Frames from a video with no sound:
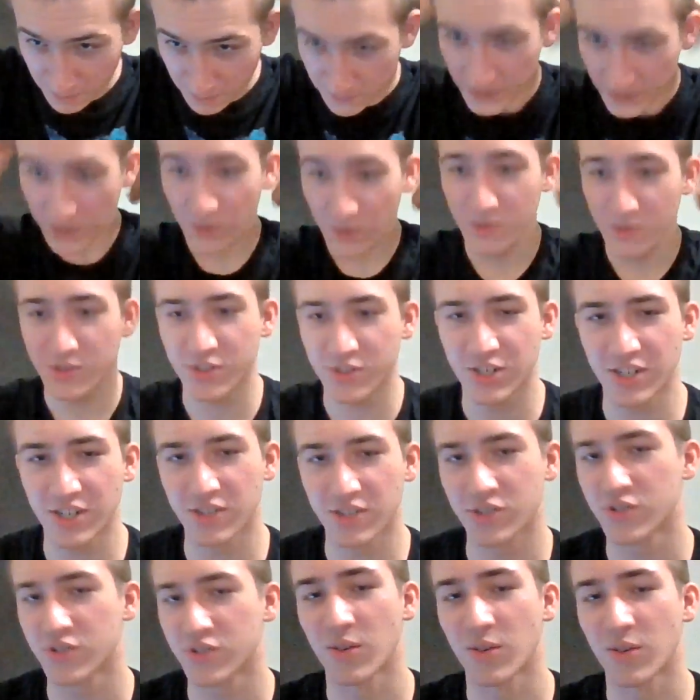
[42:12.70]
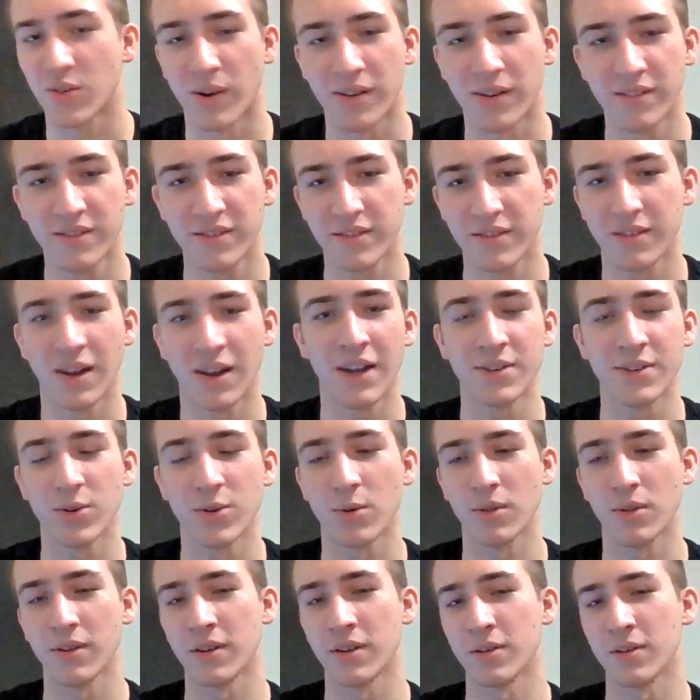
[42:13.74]
Big Orange Chicken should have won. I
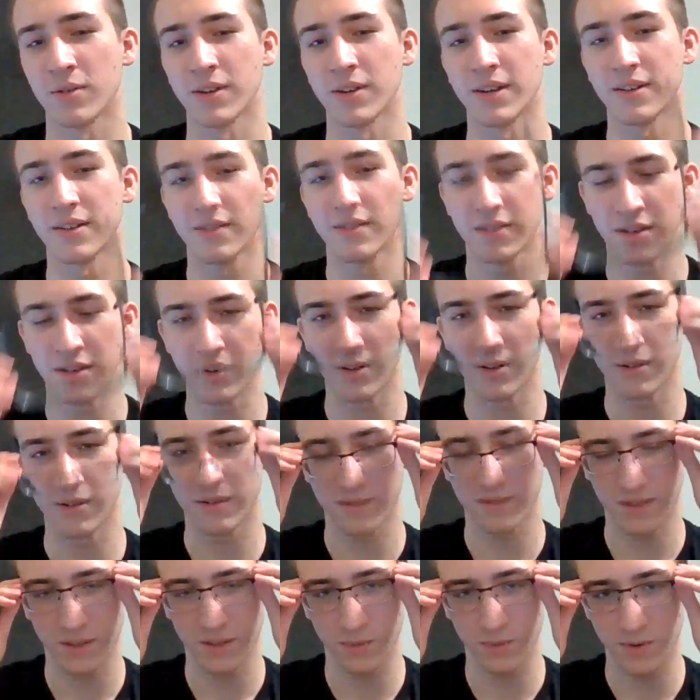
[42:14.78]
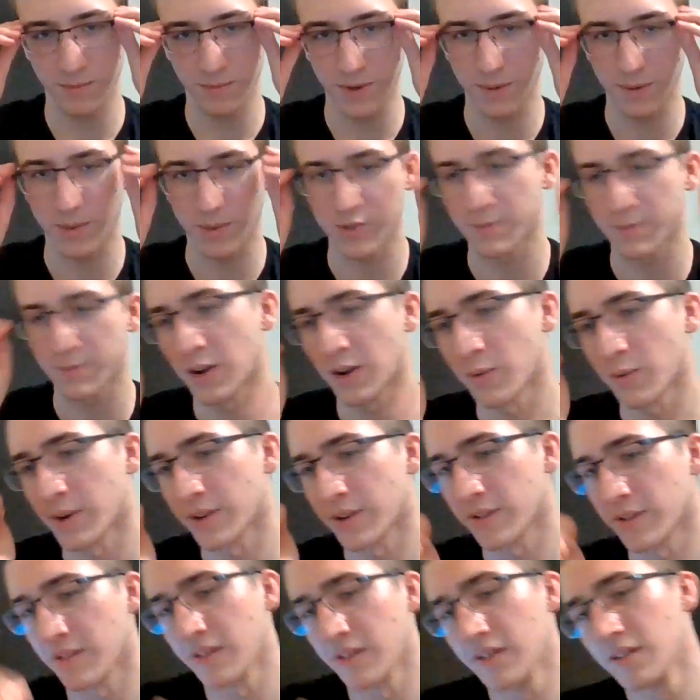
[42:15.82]
totally agree. You know, he would have been a much better
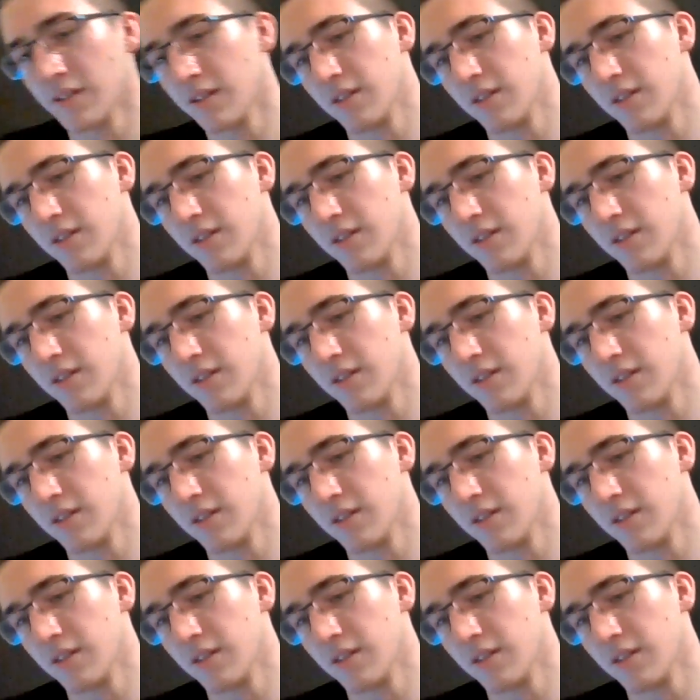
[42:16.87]
winner.